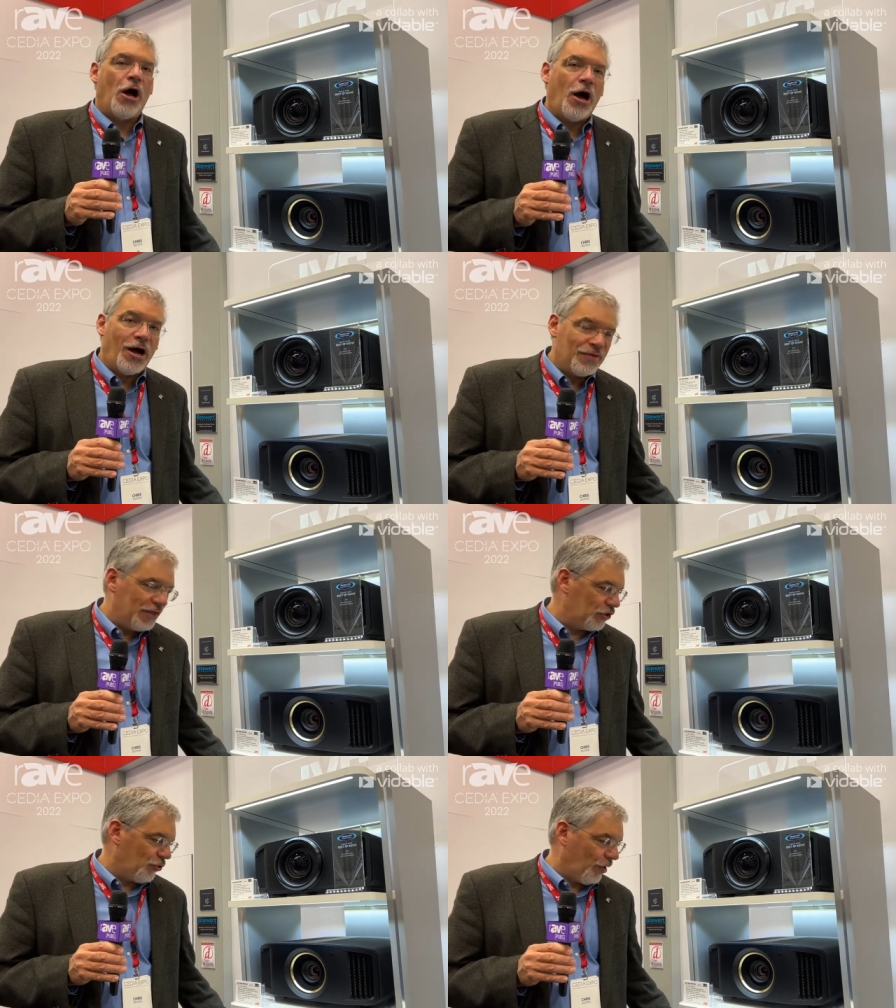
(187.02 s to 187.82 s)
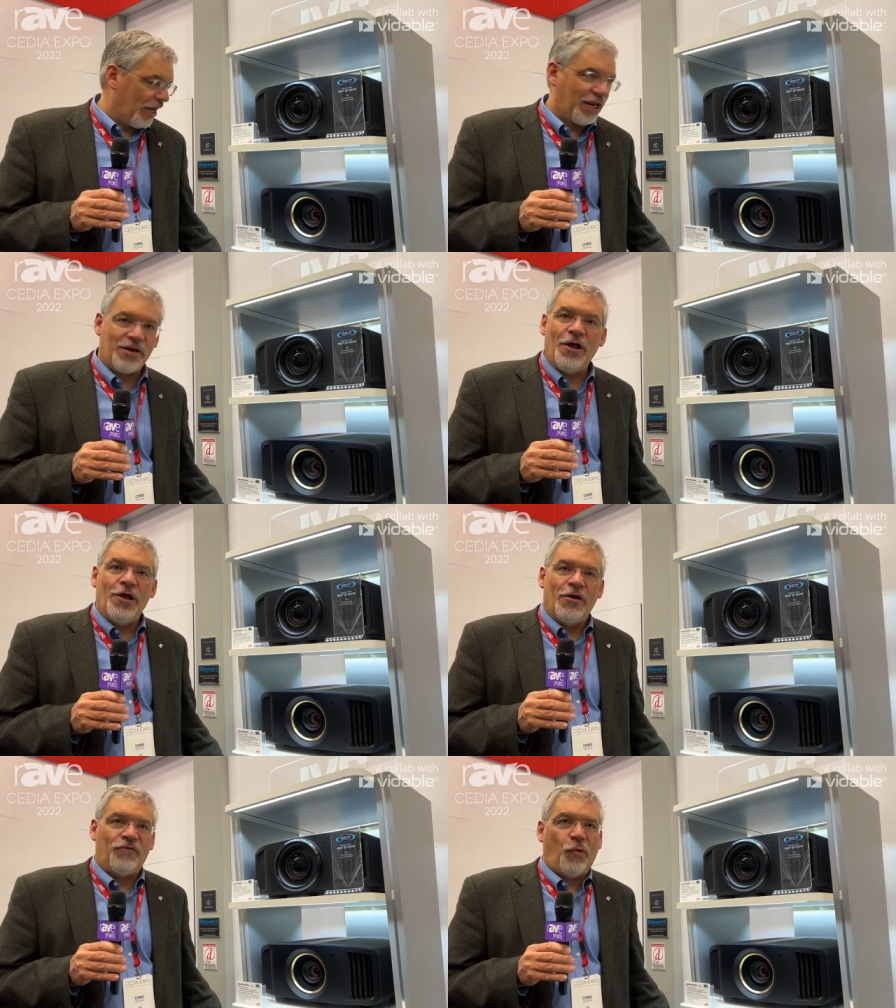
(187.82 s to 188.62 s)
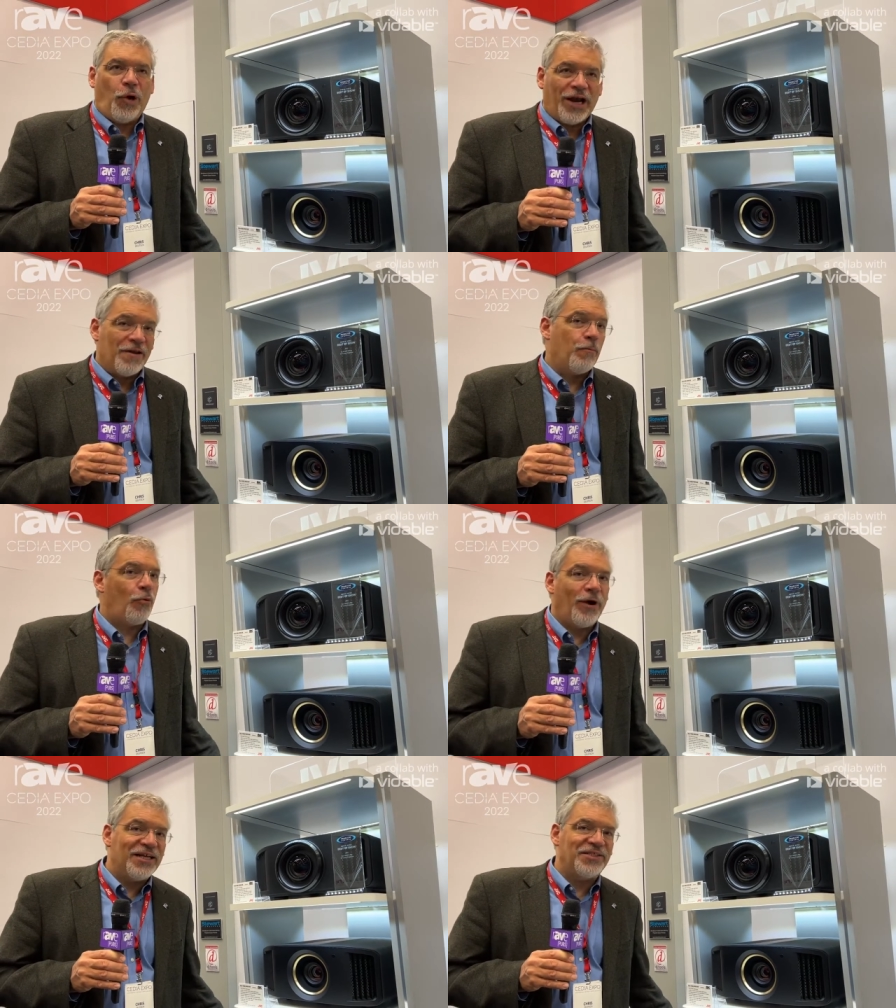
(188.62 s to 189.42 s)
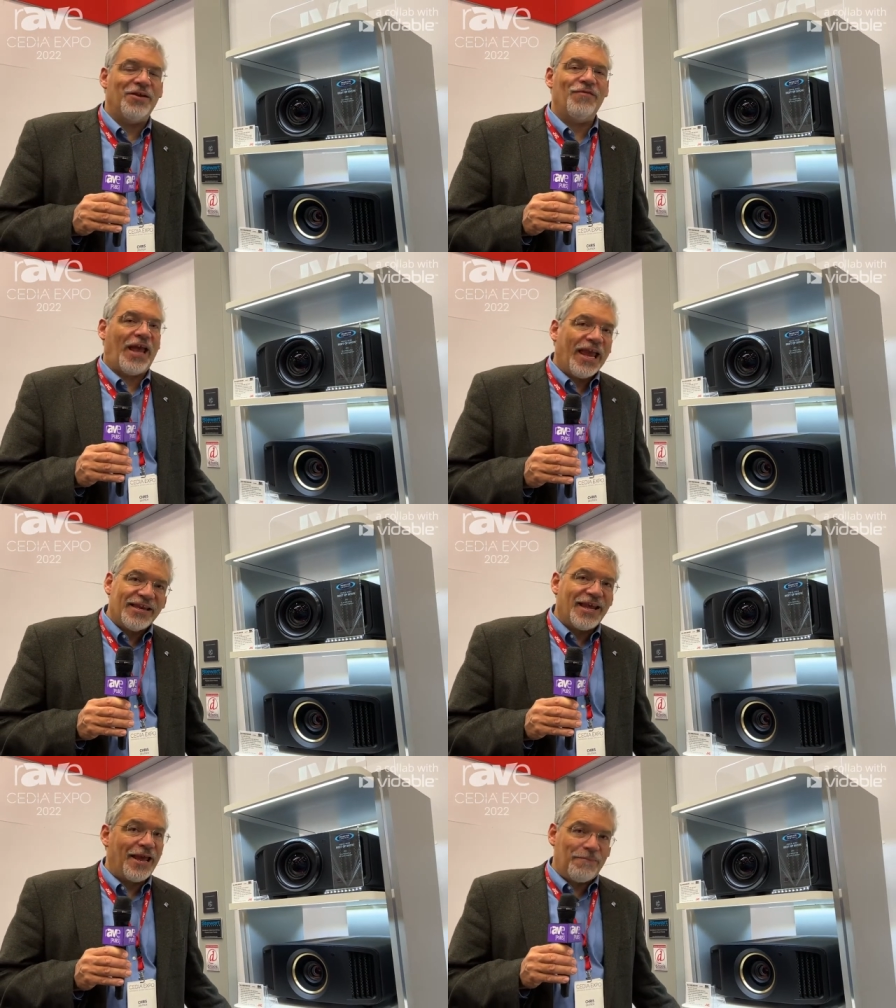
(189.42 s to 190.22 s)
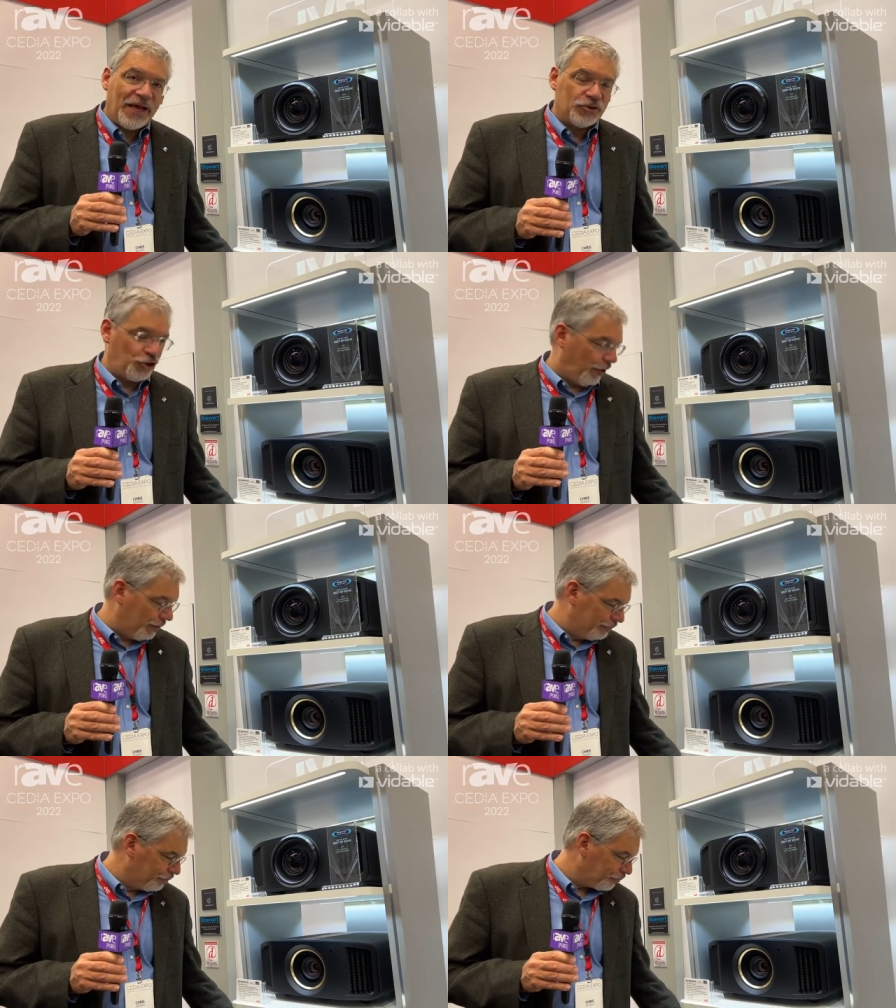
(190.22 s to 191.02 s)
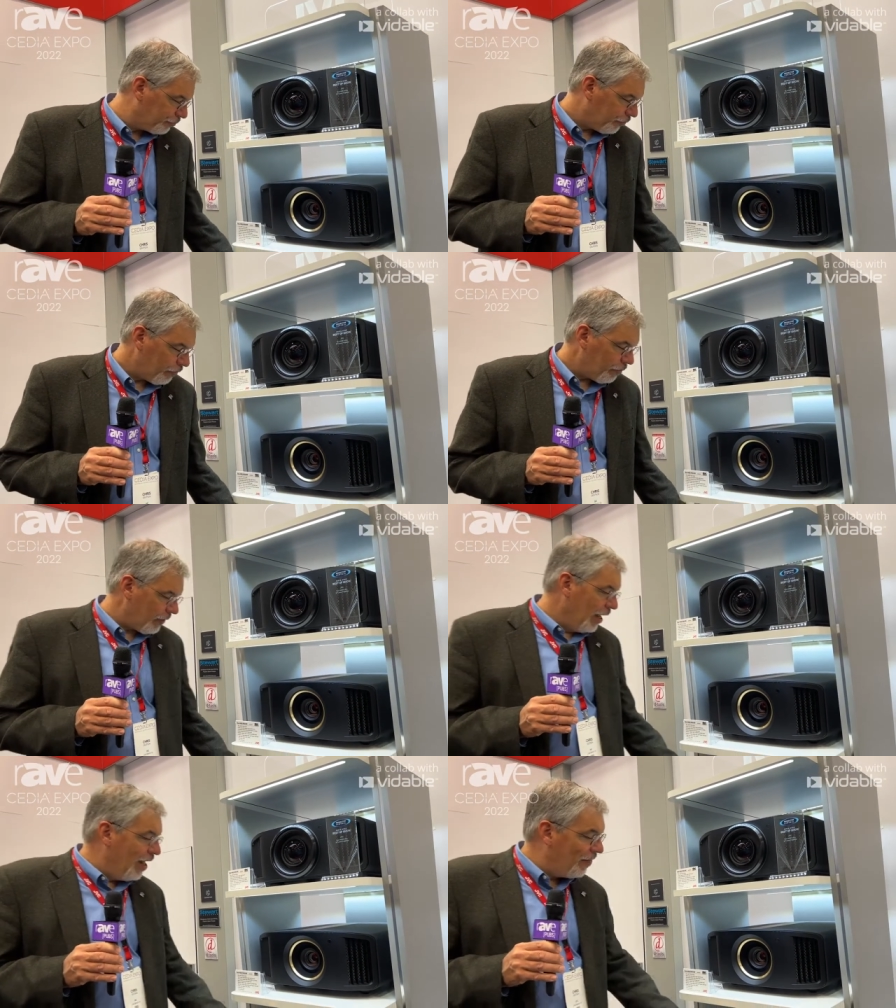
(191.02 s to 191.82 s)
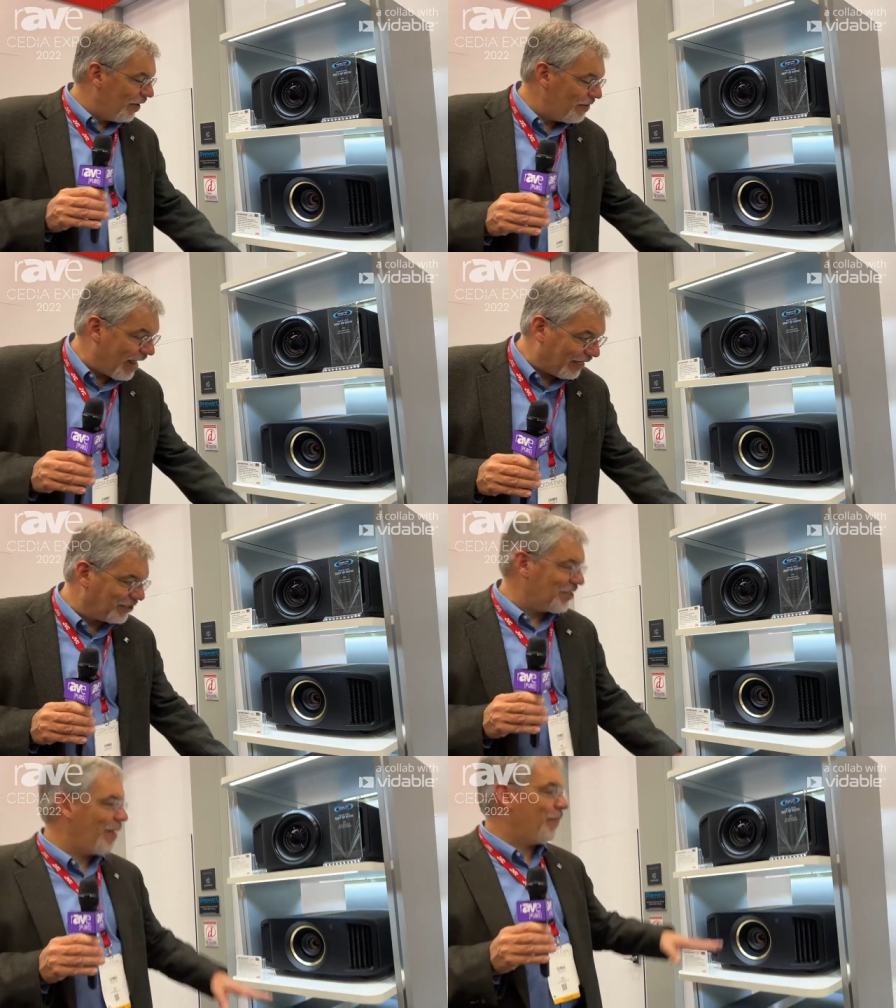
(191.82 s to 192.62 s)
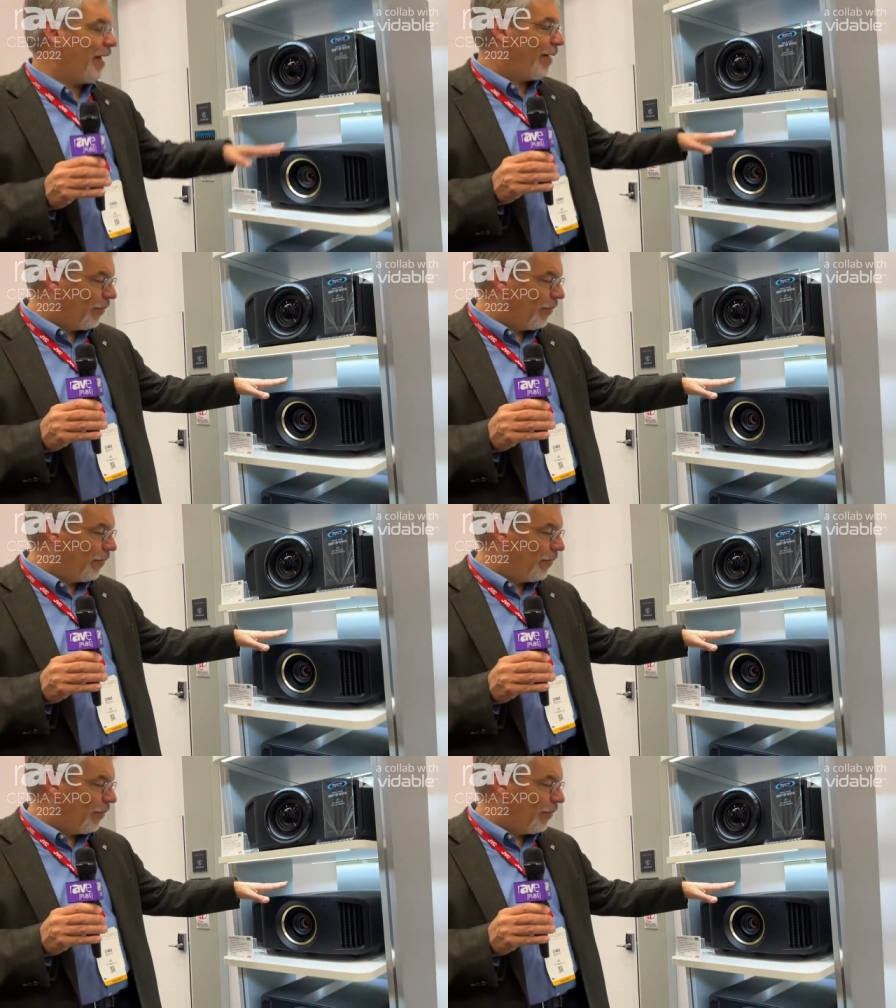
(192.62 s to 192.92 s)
on the screen for an impressive 8K picture. The next step up,